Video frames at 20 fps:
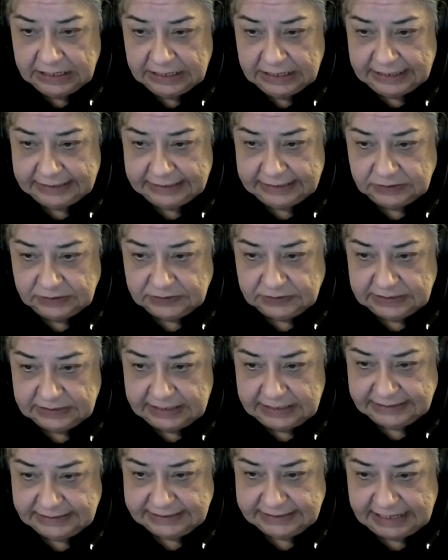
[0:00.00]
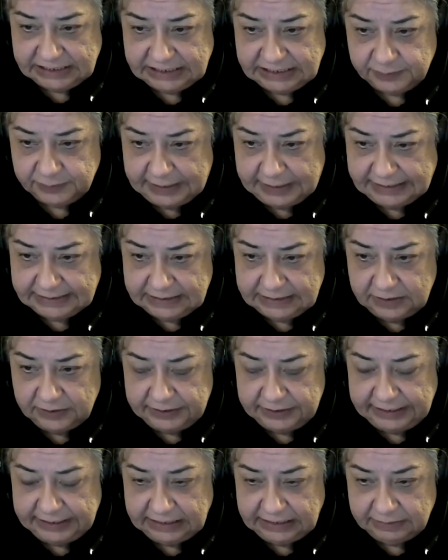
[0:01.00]
I utilize task-based
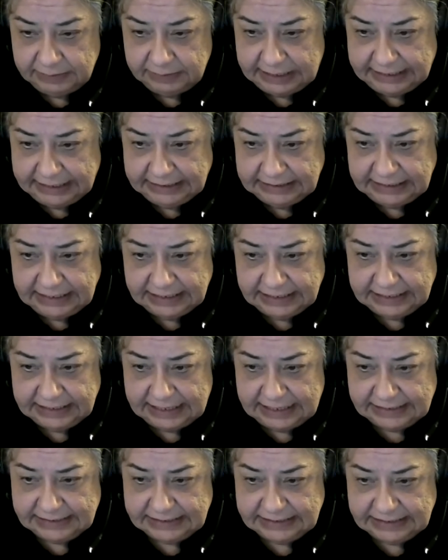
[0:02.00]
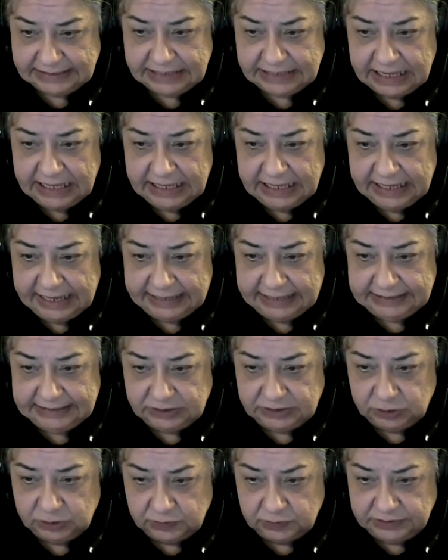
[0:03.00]
learning in my CLIL classes, and it
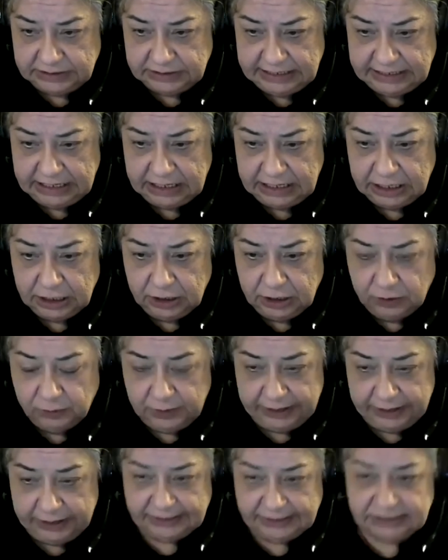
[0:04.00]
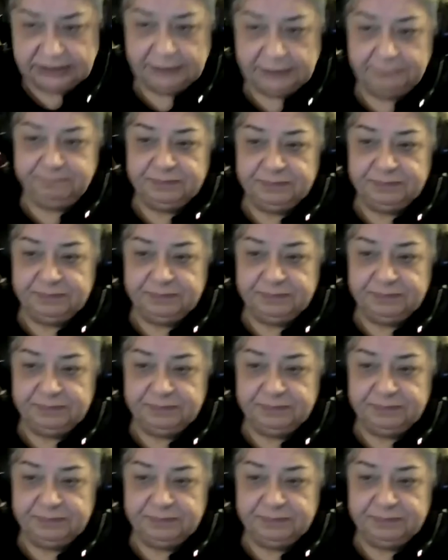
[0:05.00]
totally works.